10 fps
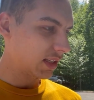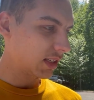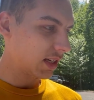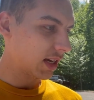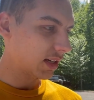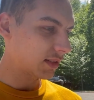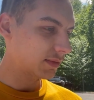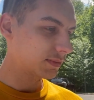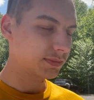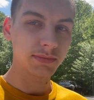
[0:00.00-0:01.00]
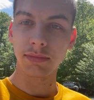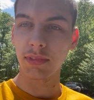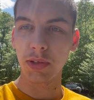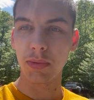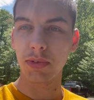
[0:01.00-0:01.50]
yeah,
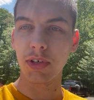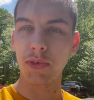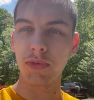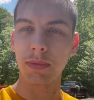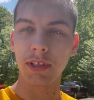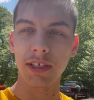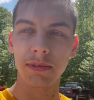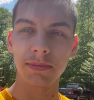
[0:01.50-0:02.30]
we'll go from there.